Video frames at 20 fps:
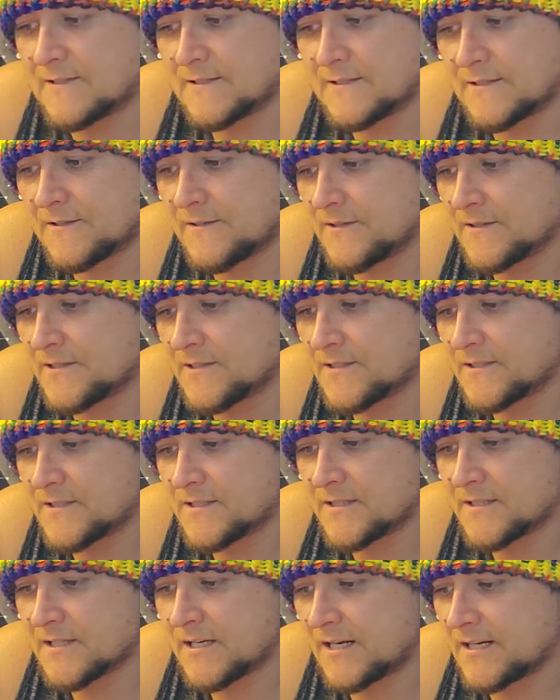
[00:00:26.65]
You can just
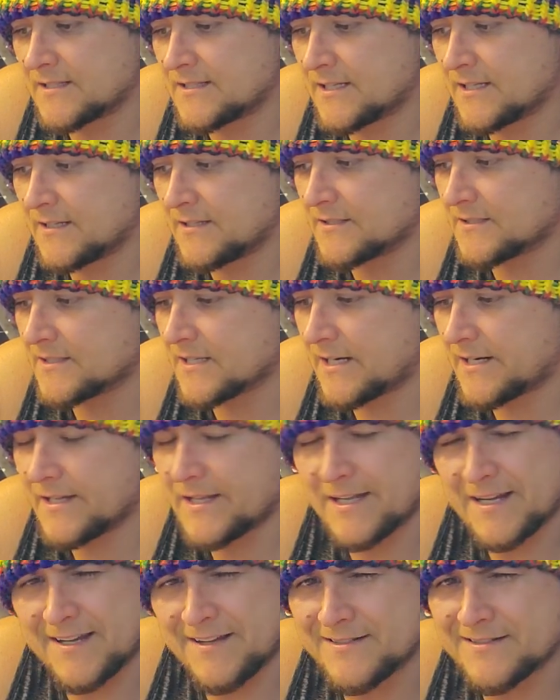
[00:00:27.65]
kind of tell it's kind of
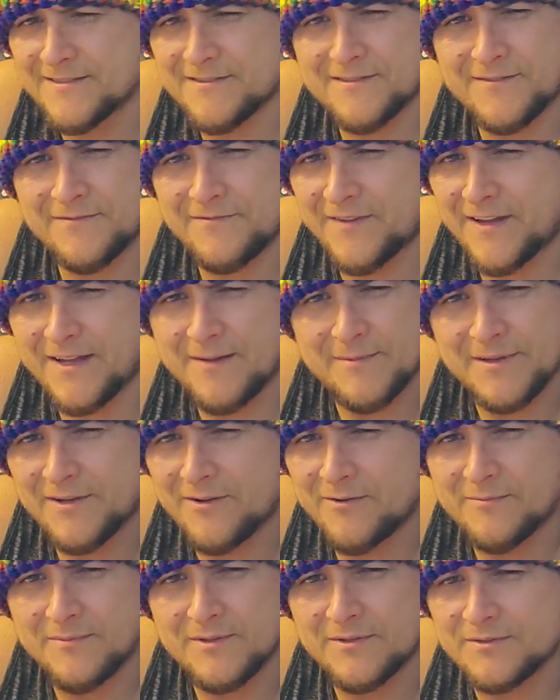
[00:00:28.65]
like a family
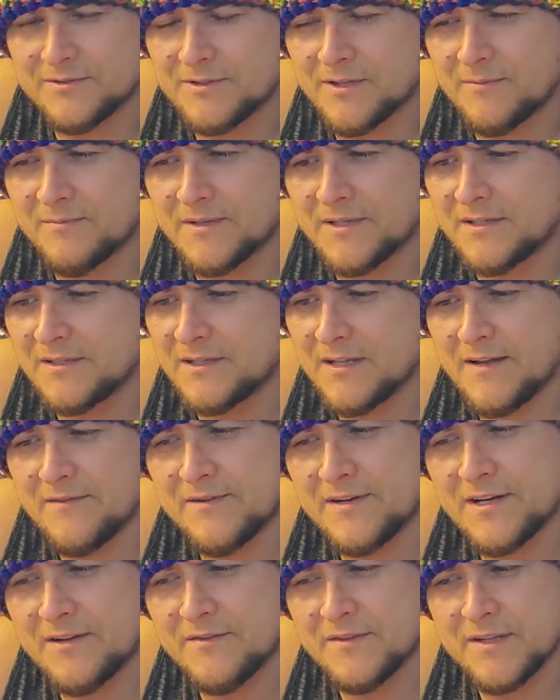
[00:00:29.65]
almost. I mean, every
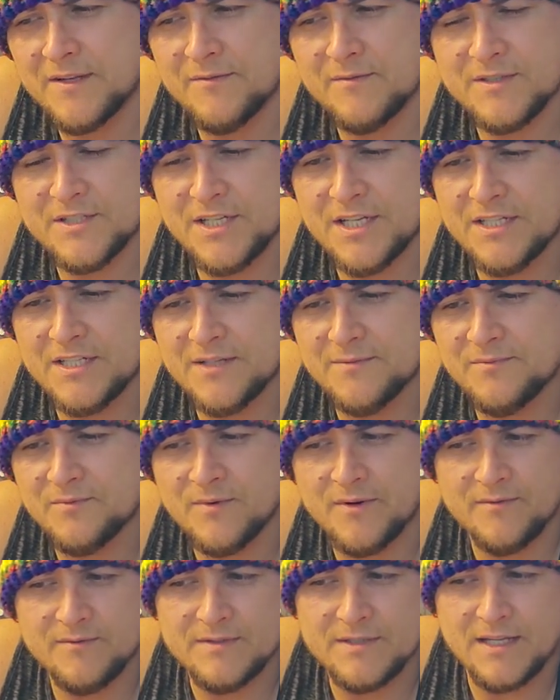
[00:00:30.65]
now and then it would change up
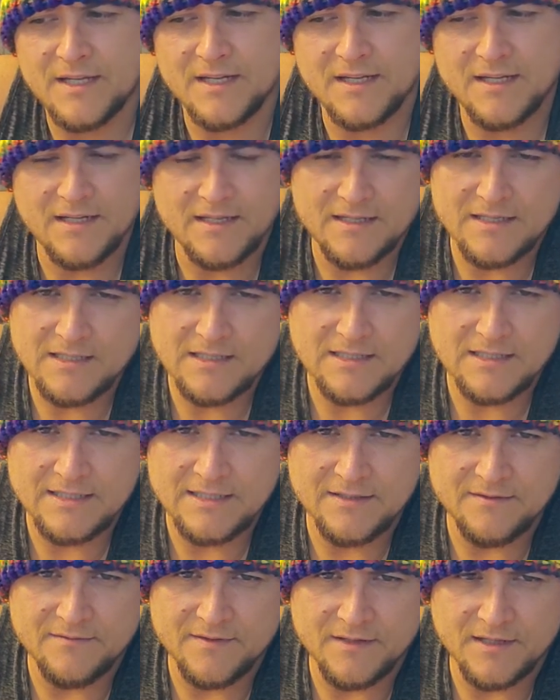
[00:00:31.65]
where it was like it
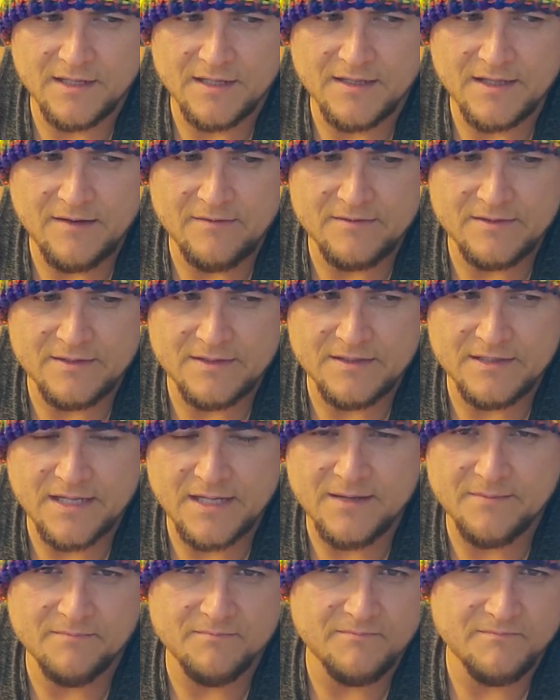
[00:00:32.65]
didn't feel like that was the
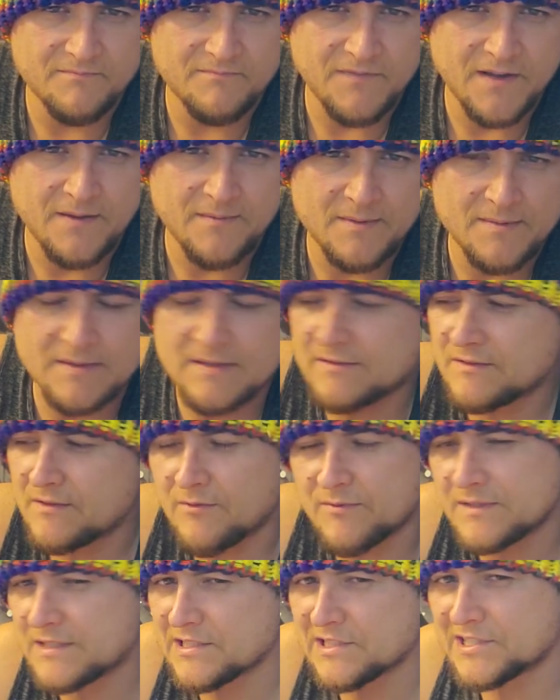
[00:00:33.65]
same family. It was
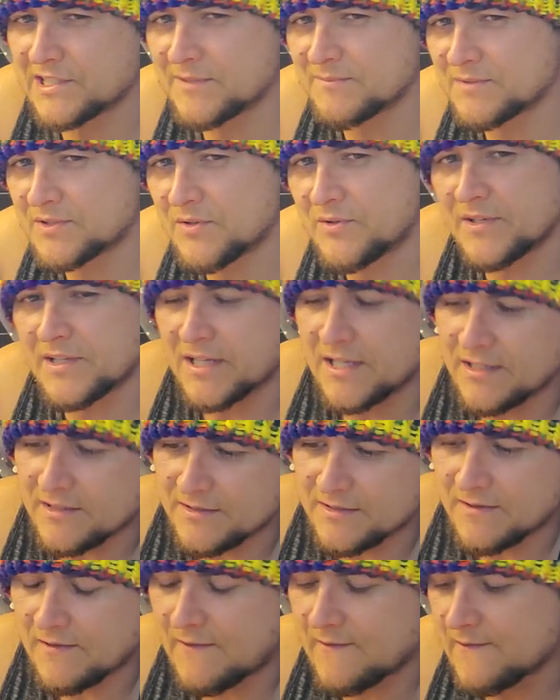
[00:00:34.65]
always the same zodiacs.
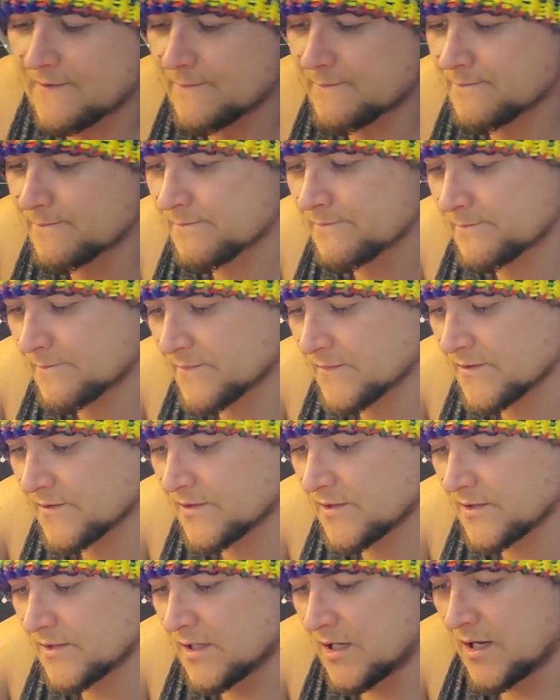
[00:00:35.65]

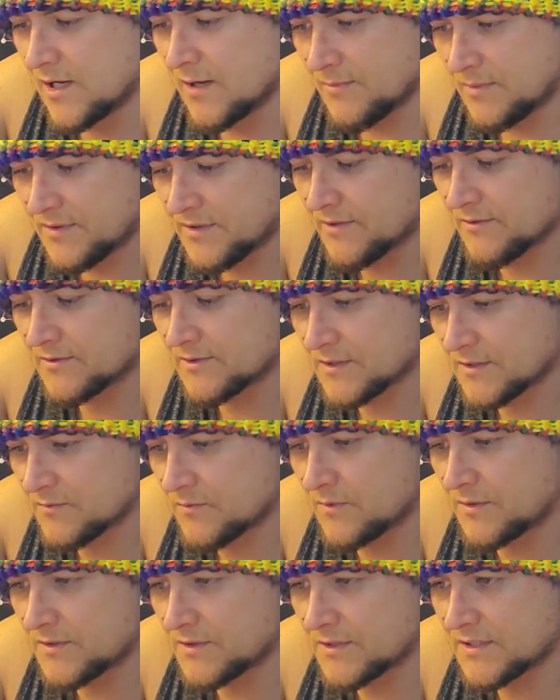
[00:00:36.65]
But there was this
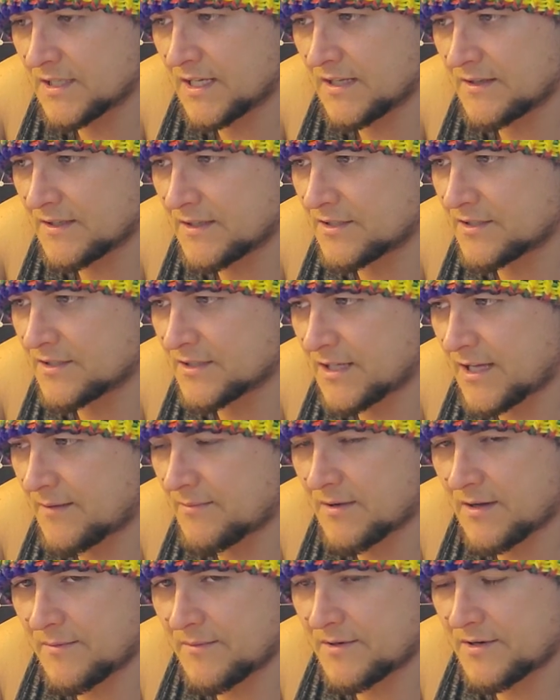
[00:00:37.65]
one set that just
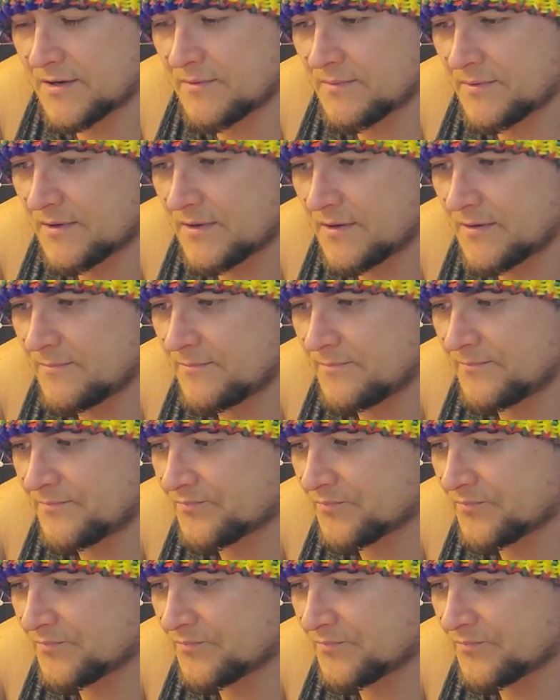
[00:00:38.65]
kept coming up, and